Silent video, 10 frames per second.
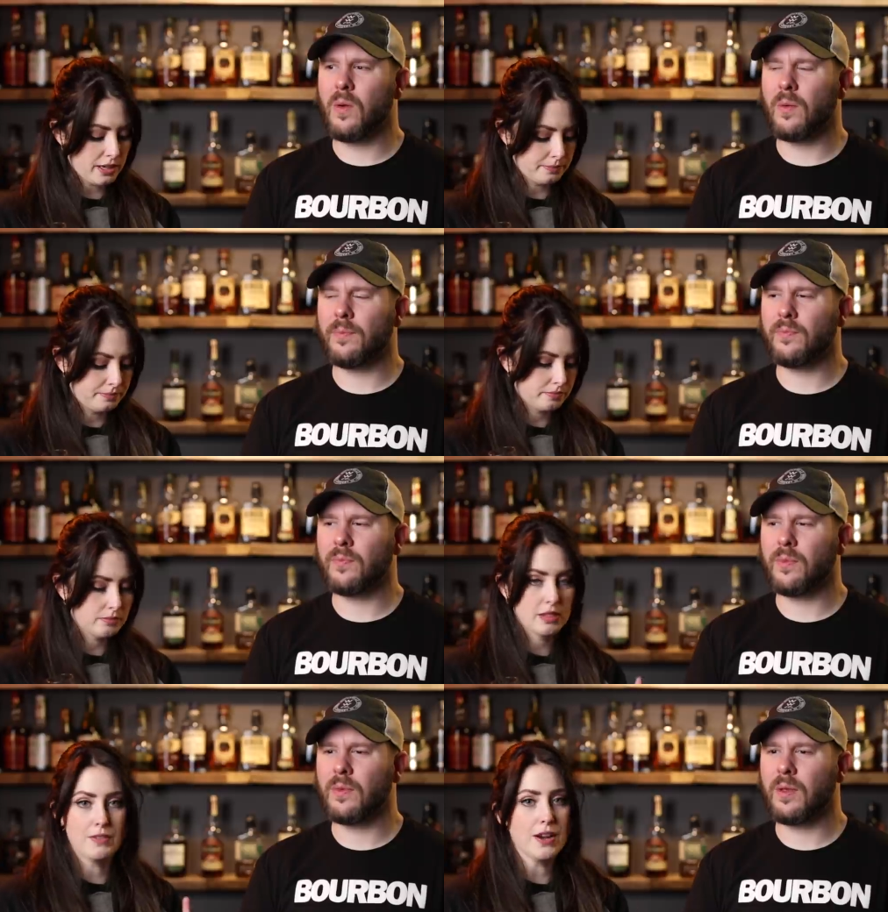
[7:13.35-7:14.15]
Speaker 1: think,
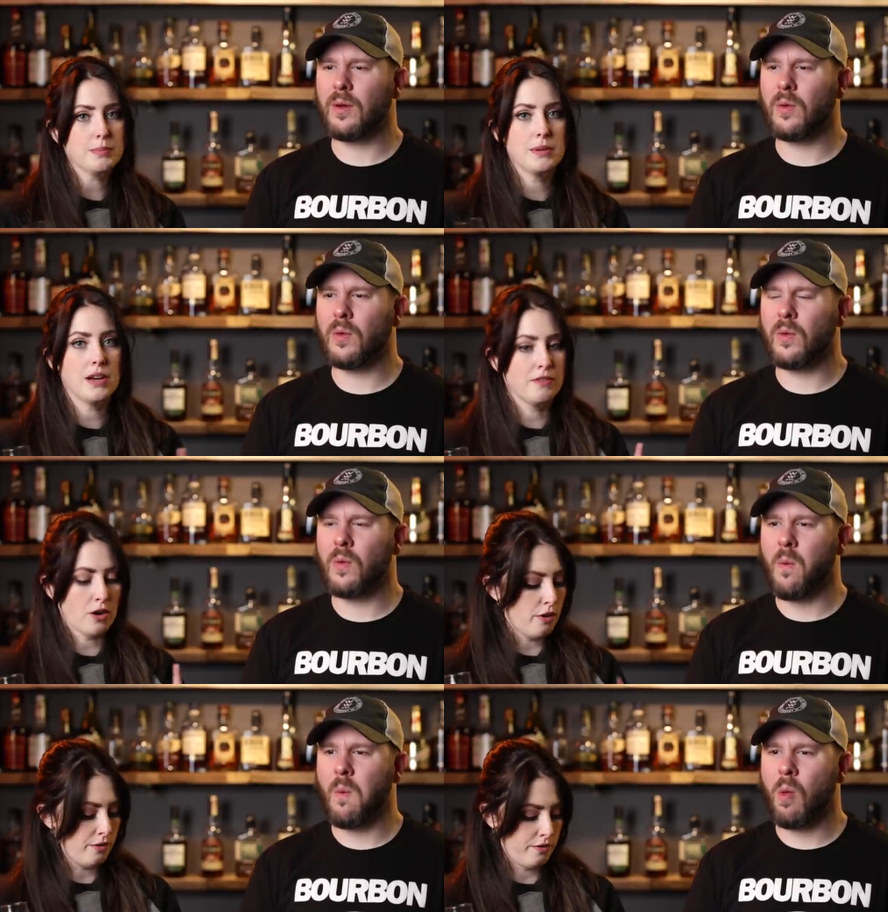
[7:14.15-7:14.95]
if you ask me
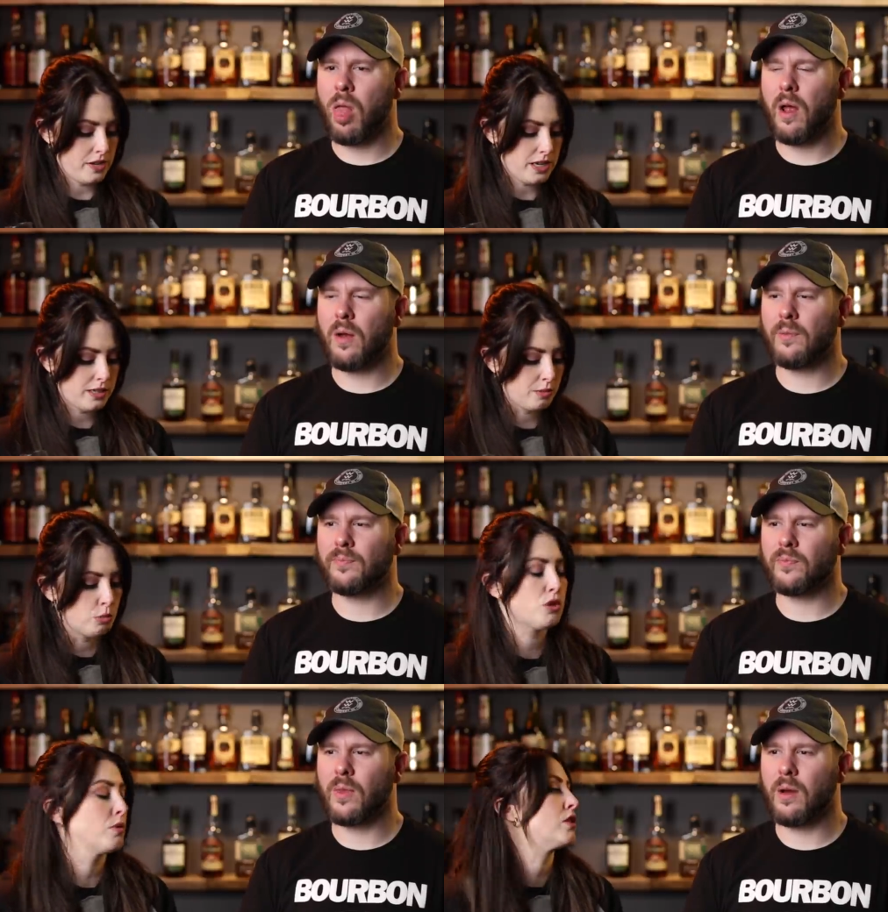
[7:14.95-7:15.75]
of all of
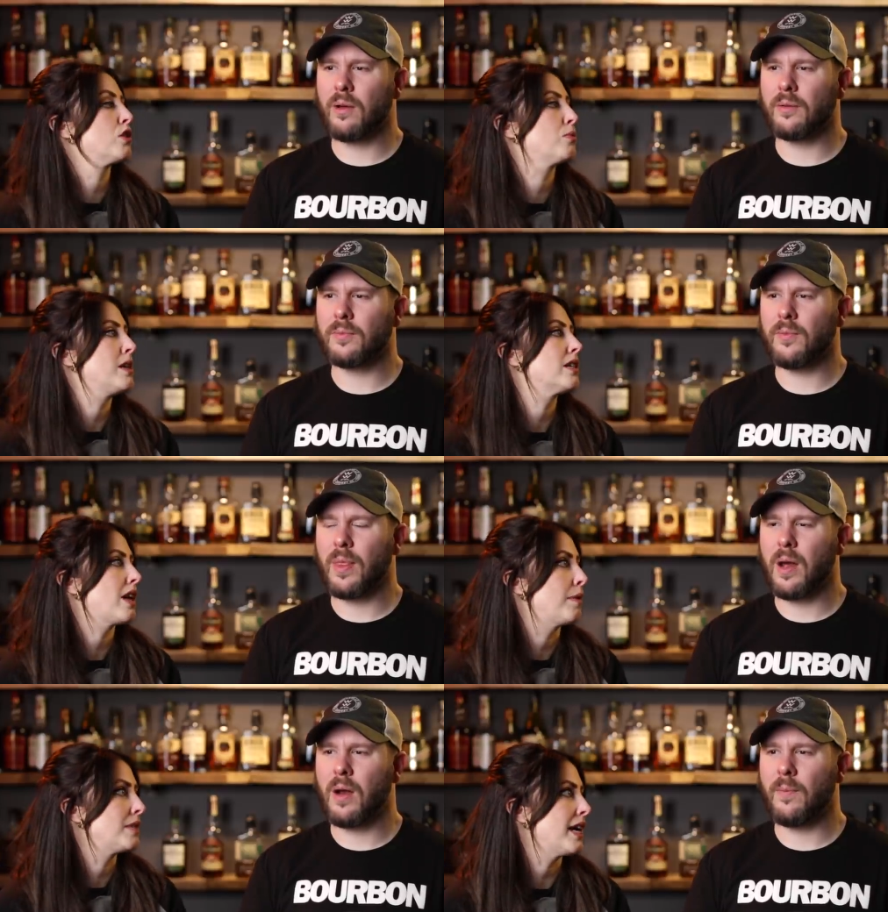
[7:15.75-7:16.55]
these, which one's the
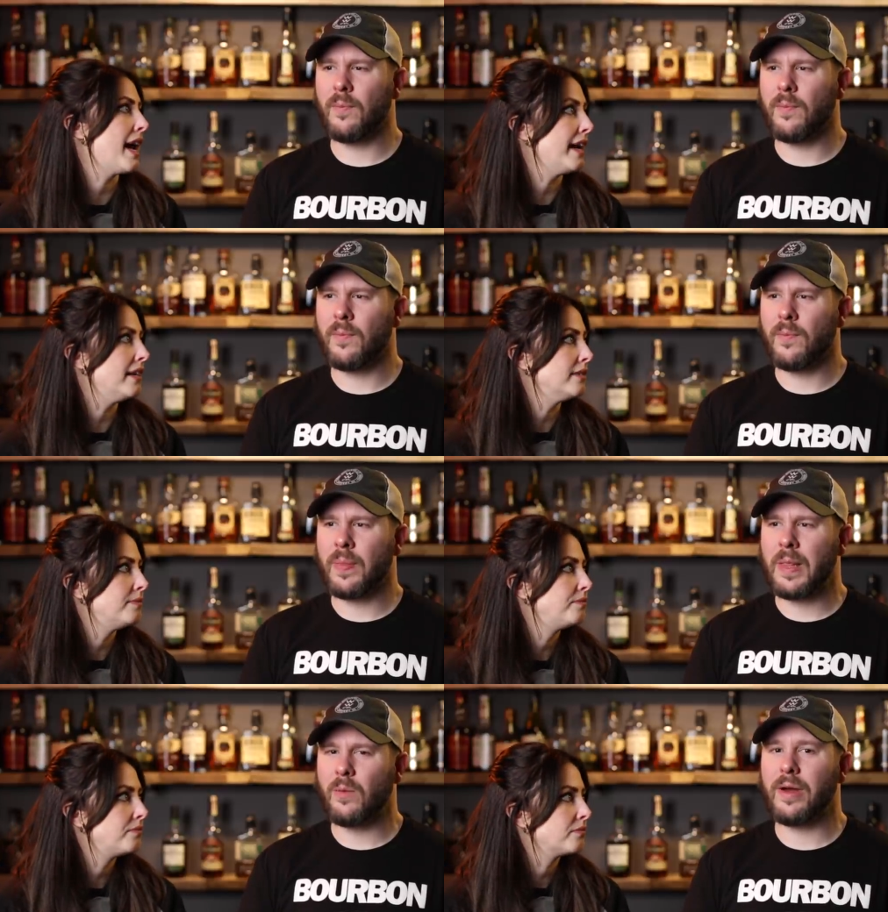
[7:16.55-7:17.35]
sweetest, I would say A.
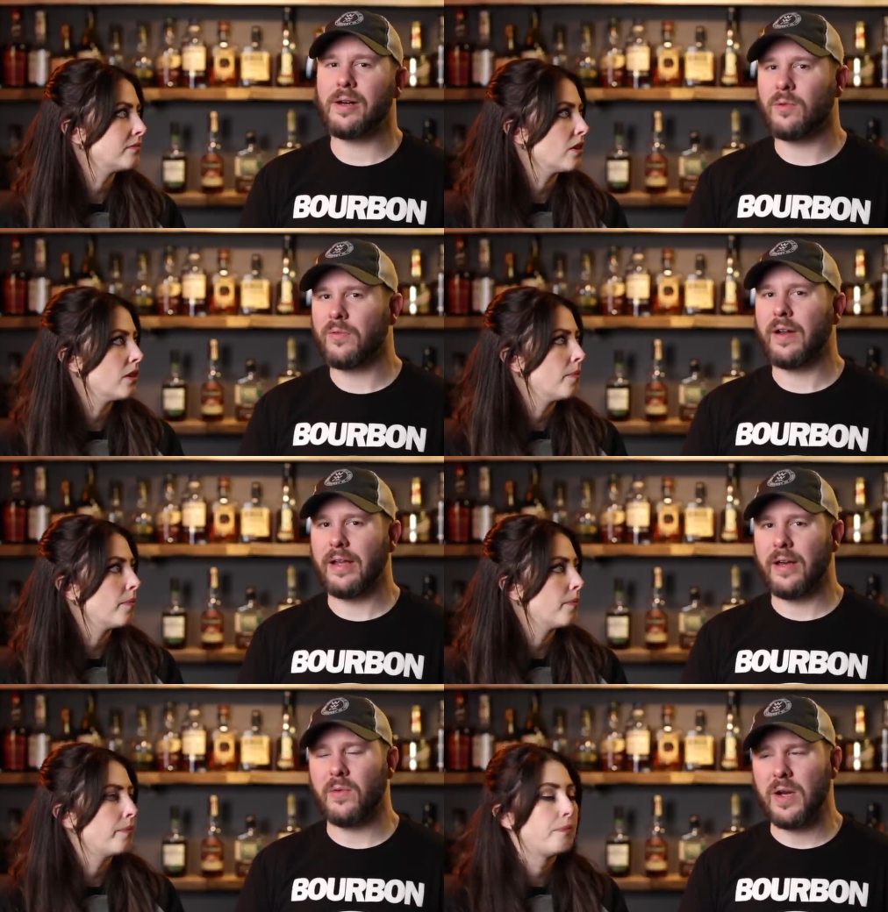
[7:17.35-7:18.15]
Speaker 2: Well, we'll
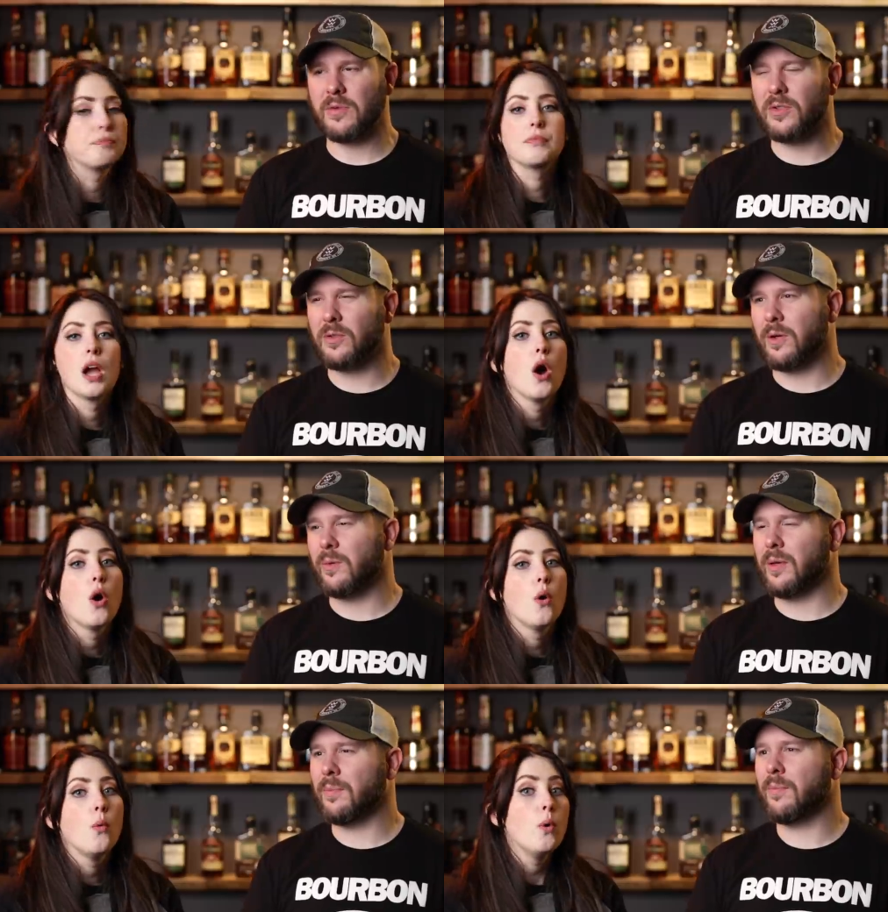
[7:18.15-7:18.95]
find out on round two,
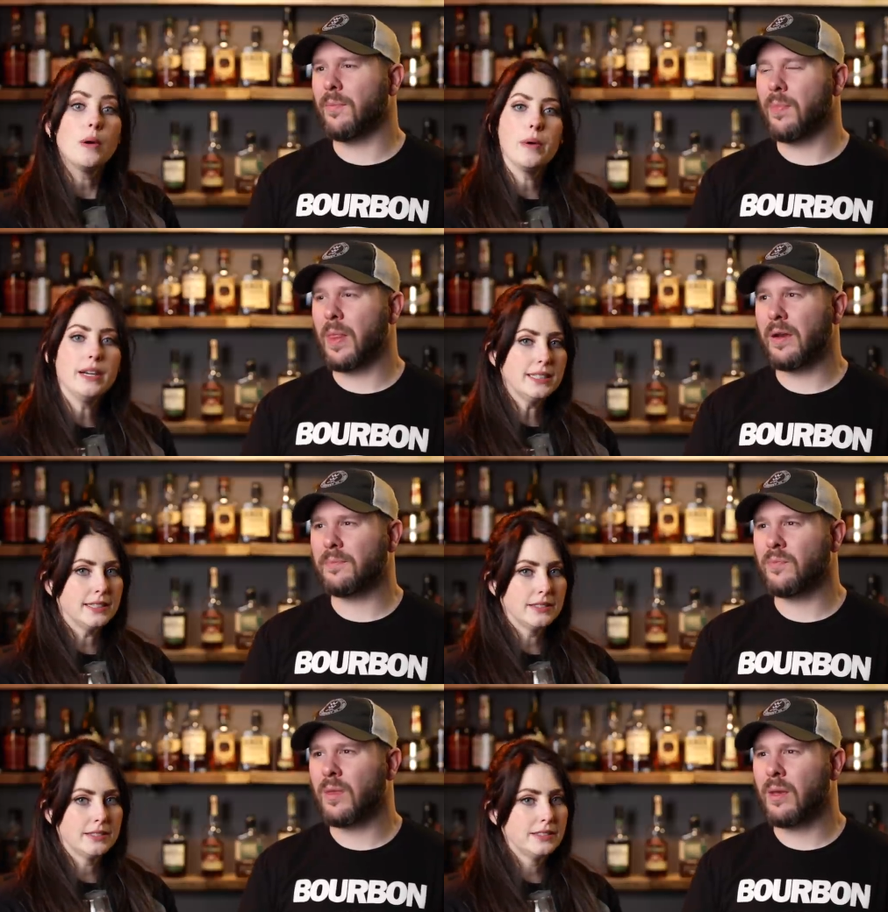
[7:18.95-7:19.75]
won't we? We
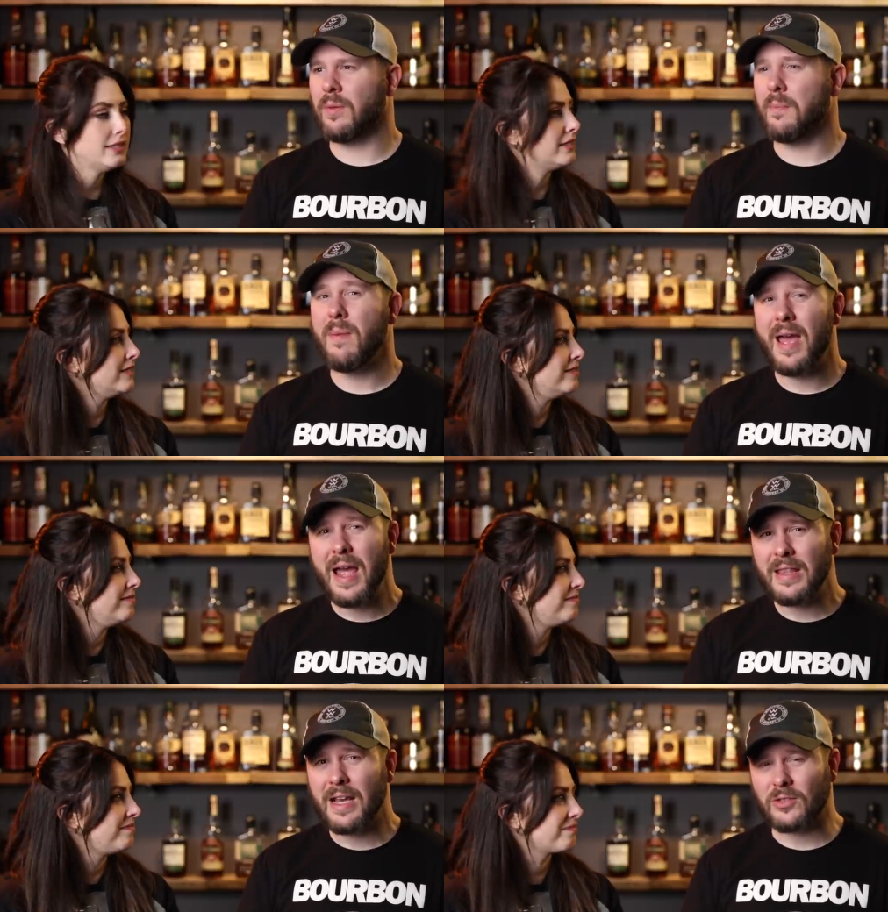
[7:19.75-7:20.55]
will. But
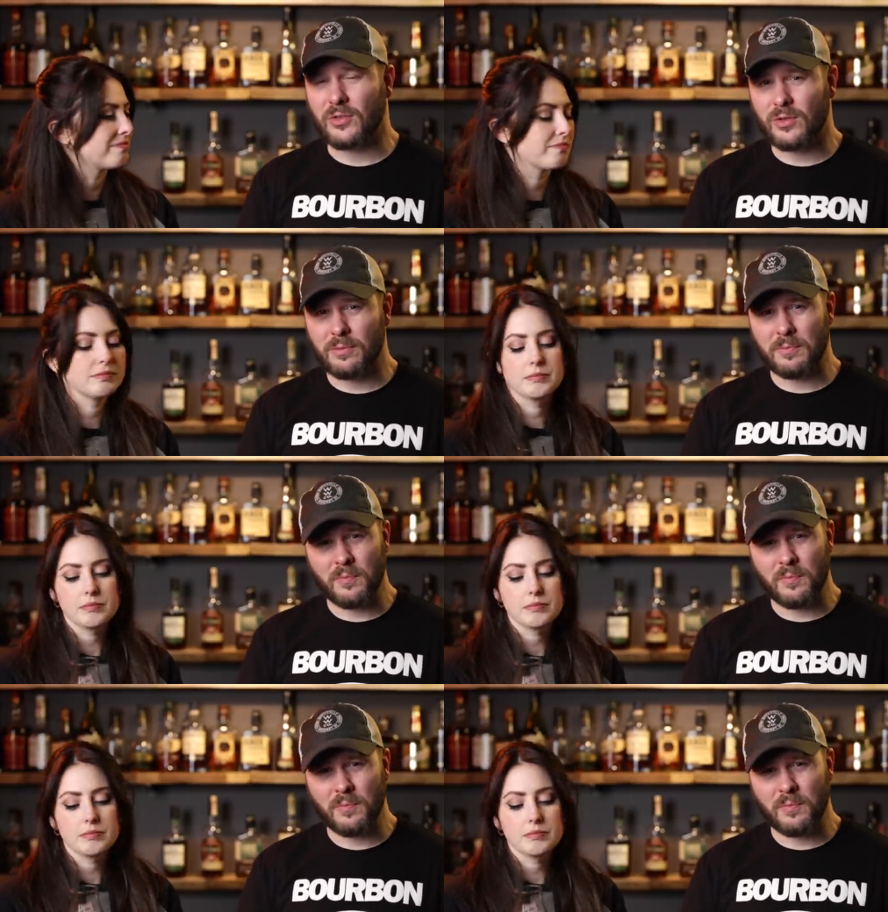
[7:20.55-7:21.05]
man, that's